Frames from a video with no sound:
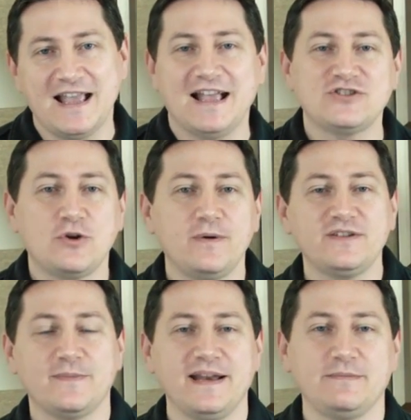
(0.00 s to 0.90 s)
As
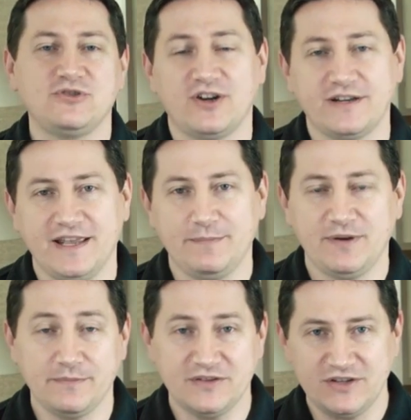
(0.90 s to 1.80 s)
always, my name is John
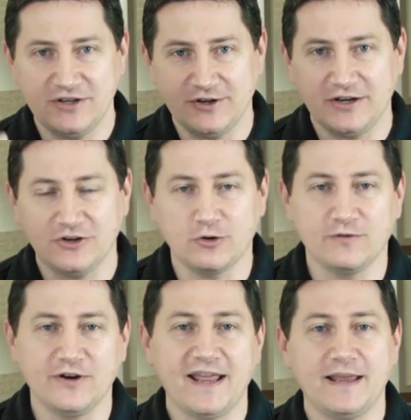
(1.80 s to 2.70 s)
Campion. I'm the senior editor
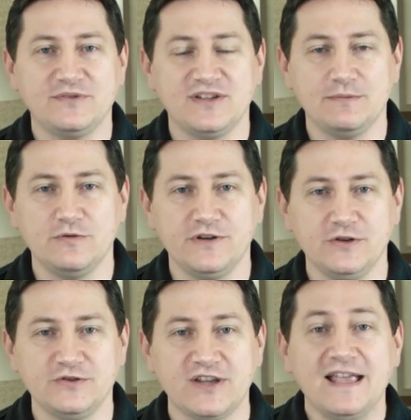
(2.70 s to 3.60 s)
over at A M C Movie
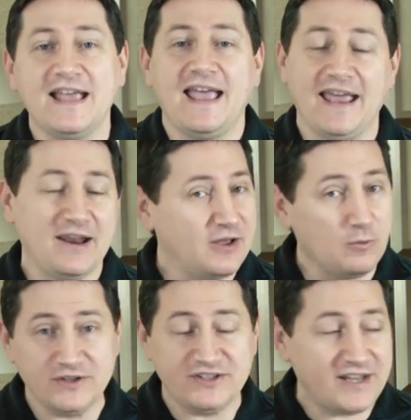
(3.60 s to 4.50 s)
News. And uh,
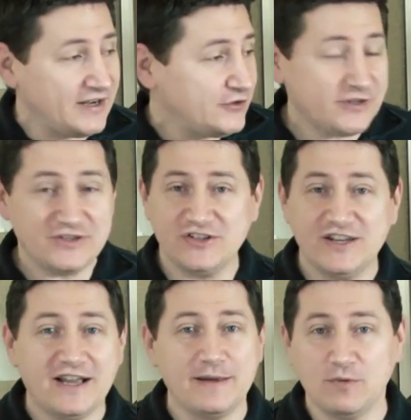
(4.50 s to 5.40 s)
once again, as you can
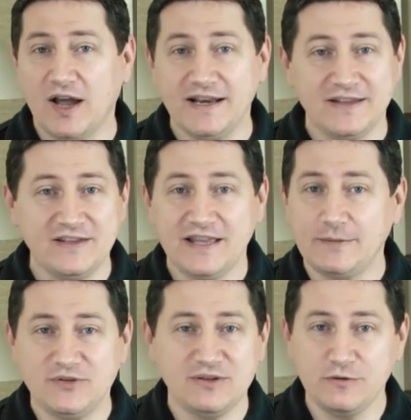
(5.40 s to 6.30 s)
see, I am not in the
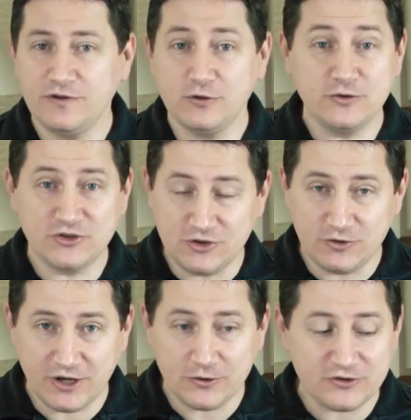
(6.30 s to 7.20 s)
A M C Movie News
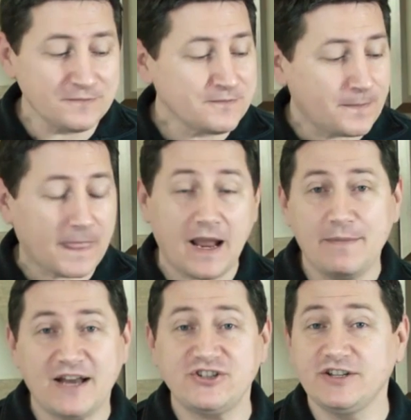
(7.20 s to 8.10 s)
studios.
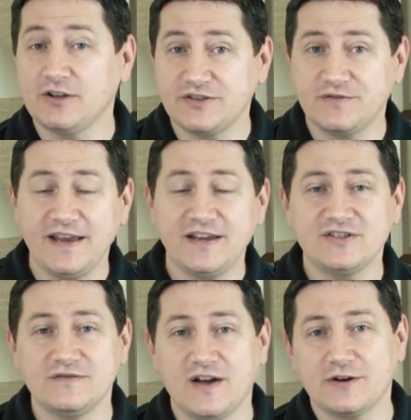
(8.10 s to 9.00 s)
I'm actually in Las
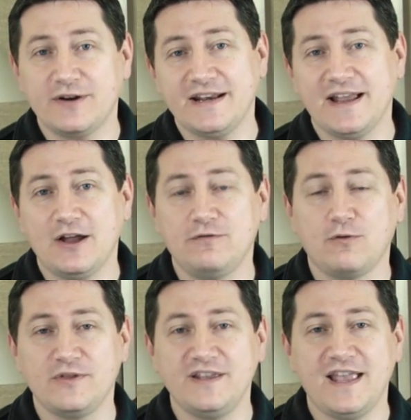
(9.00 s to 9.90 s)
Vegas, Nevada right now
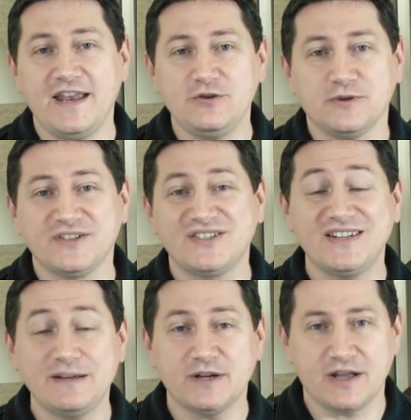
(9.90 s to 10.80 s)
for the annual
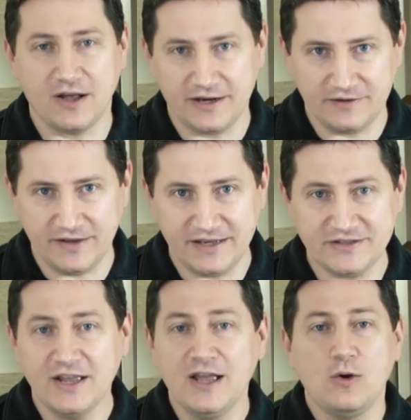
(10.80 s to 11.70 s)
CinemaCon
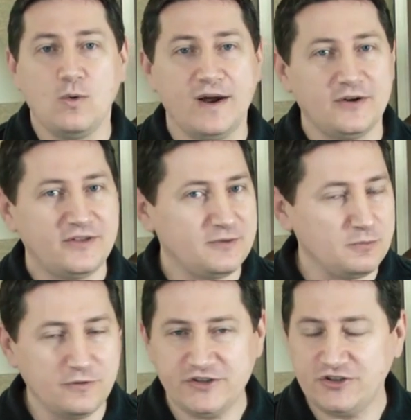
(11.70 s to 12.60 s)
event where the
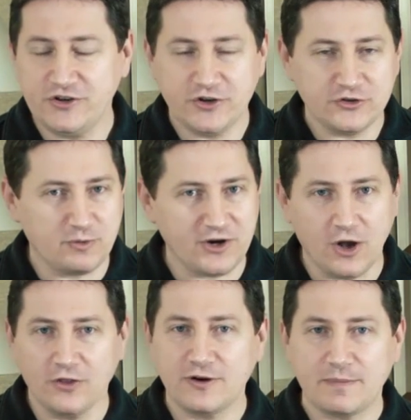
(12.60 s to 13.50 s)
movie studios bring
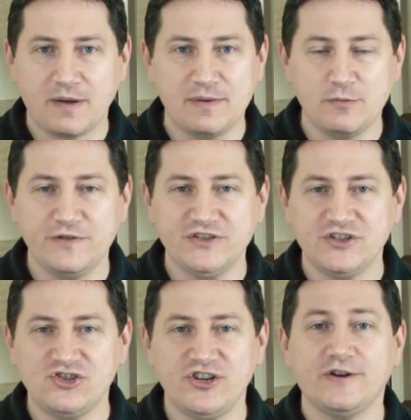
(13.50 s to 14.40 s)
all their upcoming movies
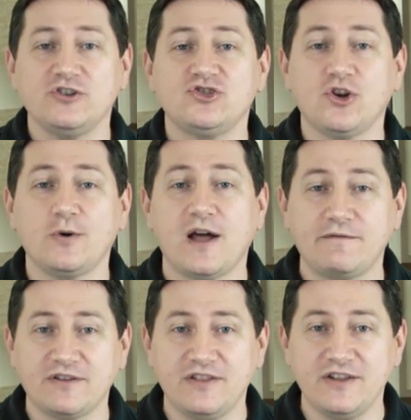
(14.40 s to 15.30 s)
this year and show it
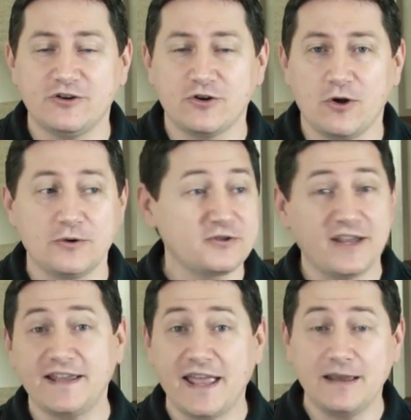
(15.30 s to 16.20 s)
off to theater owners
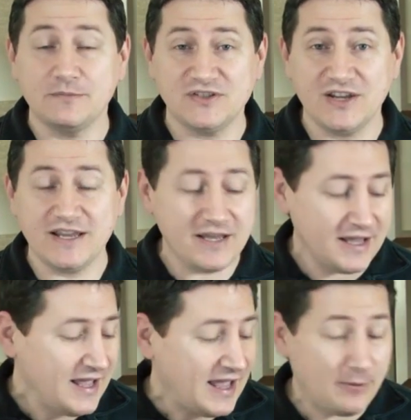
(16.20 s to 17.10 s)
like A M C,
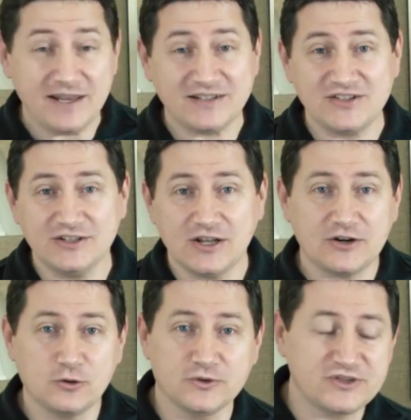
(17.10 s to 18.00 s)
and we get to see a lot
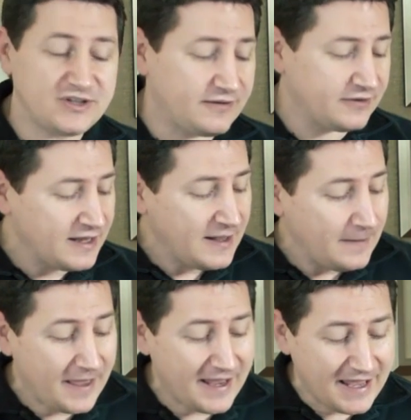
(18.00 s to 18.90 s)
of cool stuff.
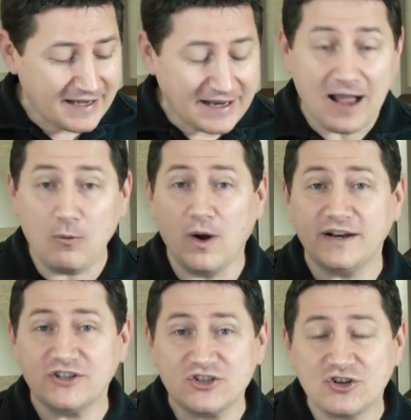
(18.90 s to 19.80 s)
And I
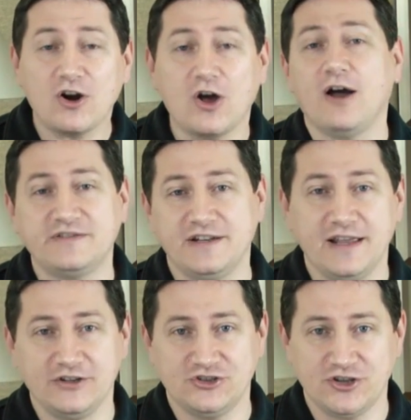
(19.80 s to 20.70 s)
want to start off
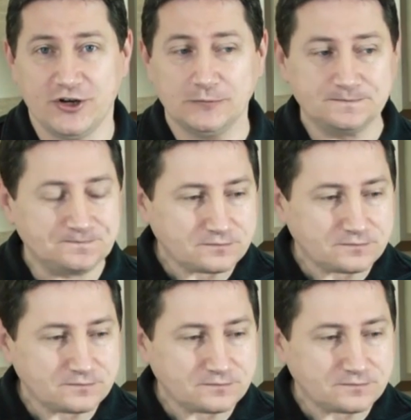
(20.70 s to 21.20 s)
today's show